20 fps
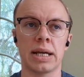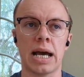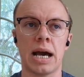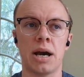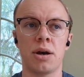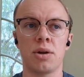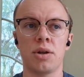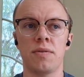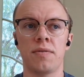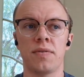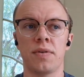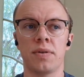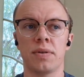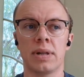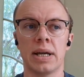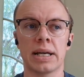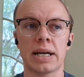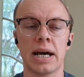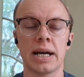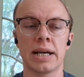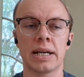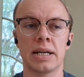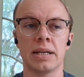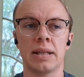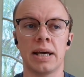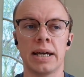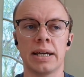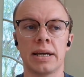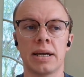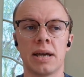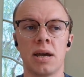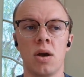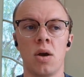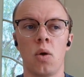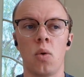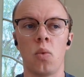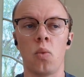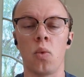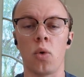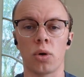how do you feel like I could like
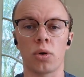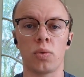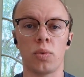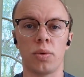work